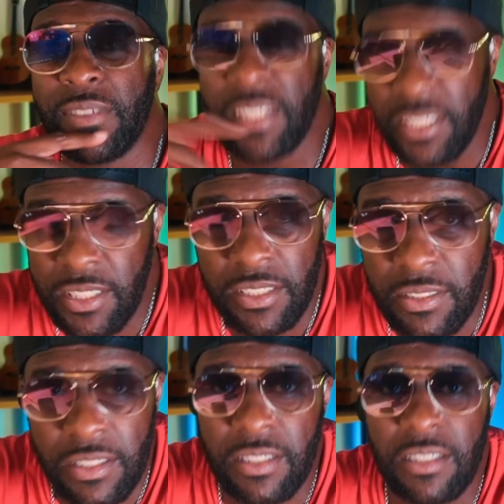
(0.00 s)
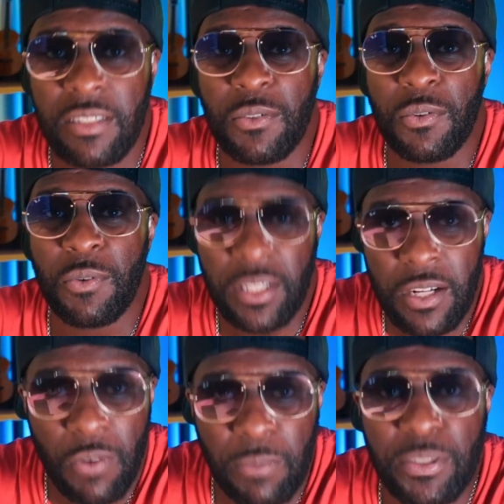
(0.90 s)
This is what
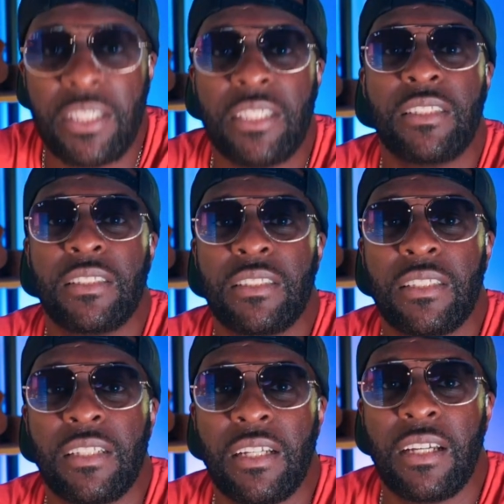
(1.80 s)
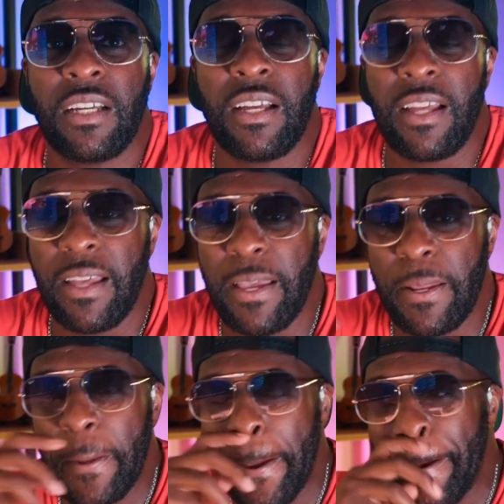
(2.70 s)
corruption is.
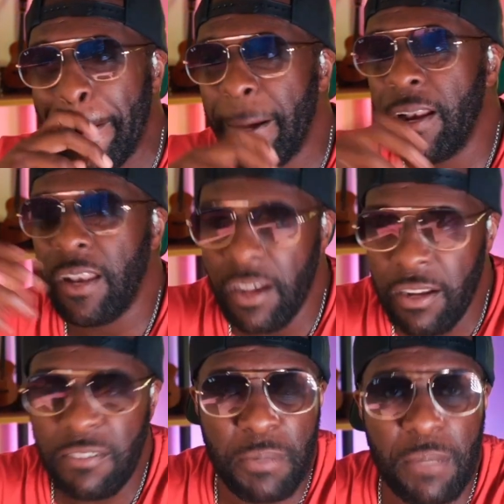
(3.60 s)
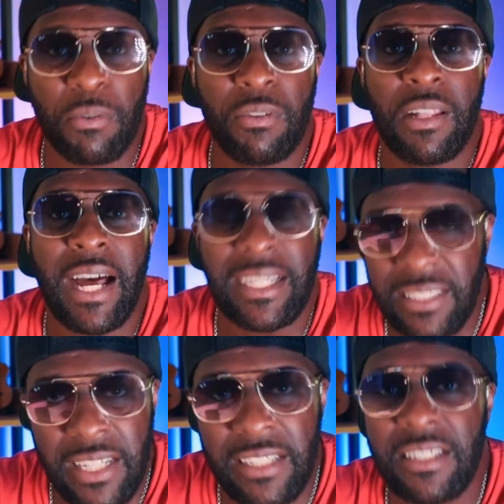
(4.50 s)
And a lot of people,
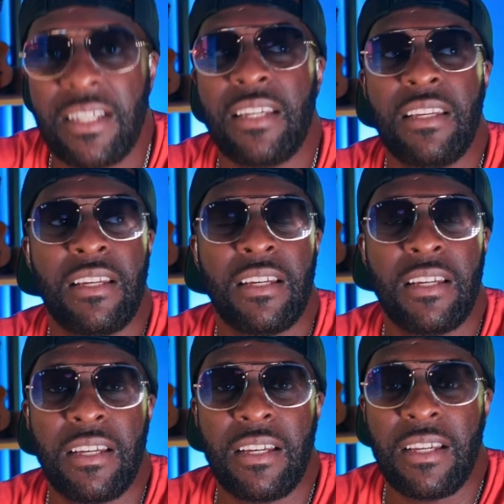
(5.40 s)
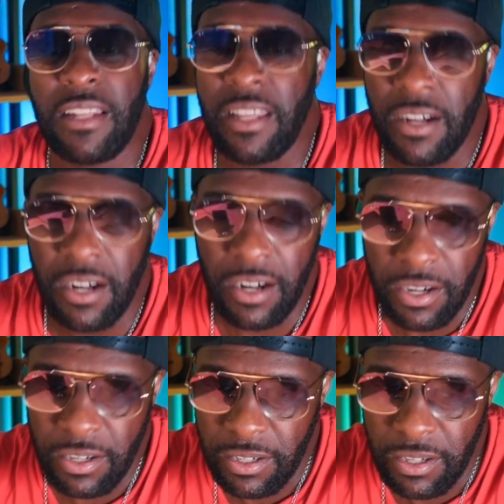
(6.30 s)
as they say, they are,
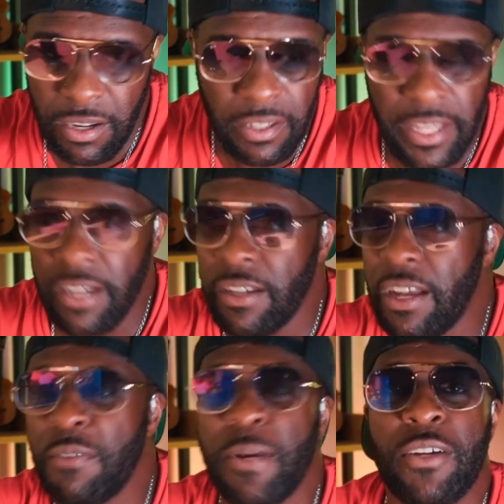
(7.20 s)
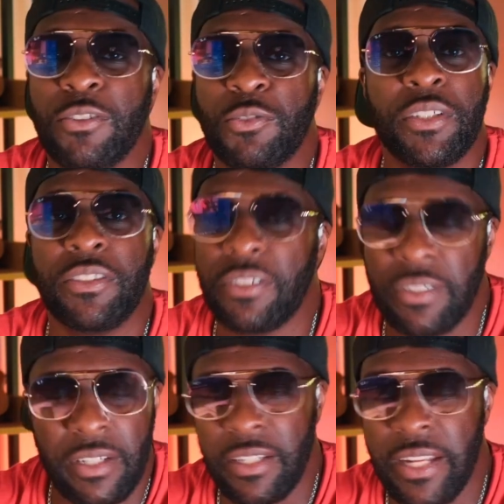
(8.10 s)
oh yeah, everybody on Twitter
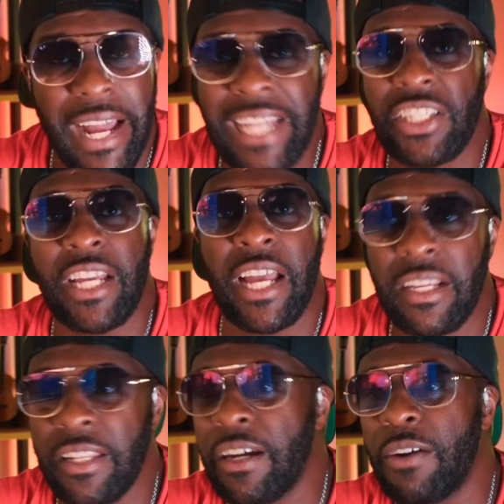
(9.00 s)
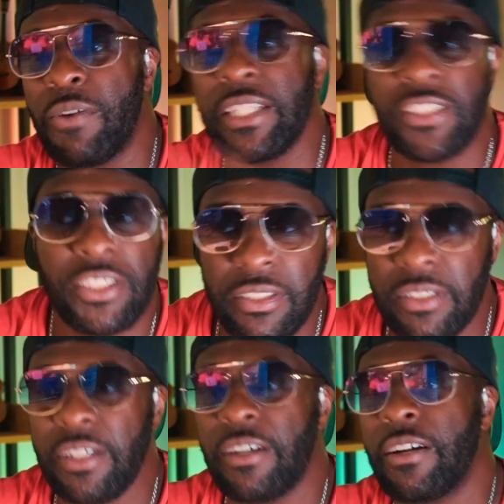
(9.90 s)
and their hashtag, they are
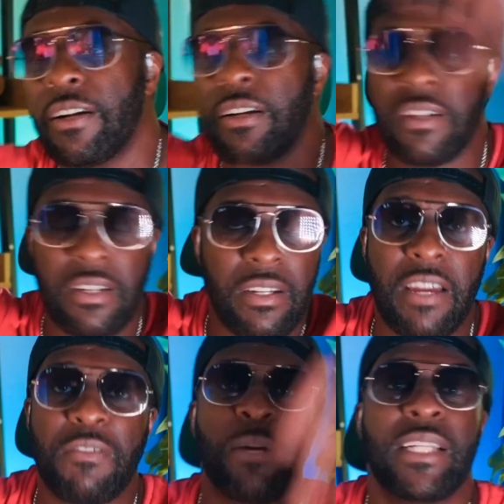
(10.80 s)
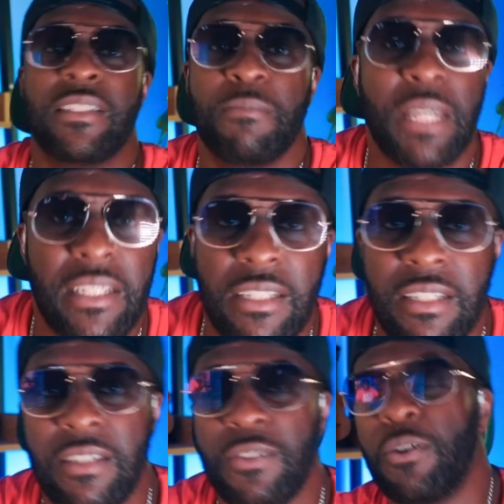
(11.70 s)
righteous. They are, everybody's amazing.
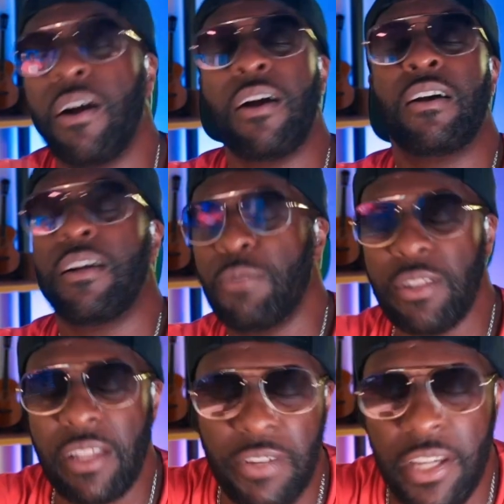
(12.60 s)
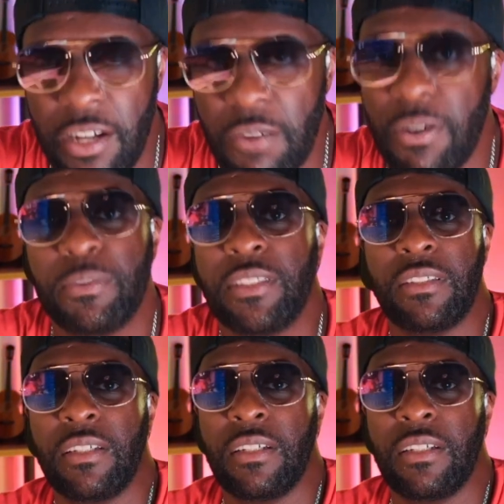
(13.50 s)
No, oh, I will never get corrupted.